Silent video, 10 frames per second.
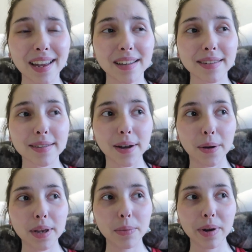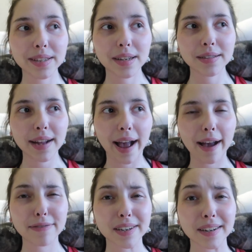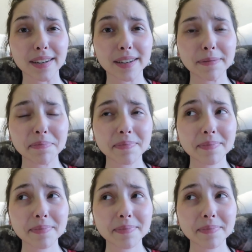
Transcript: and so he wants us to have to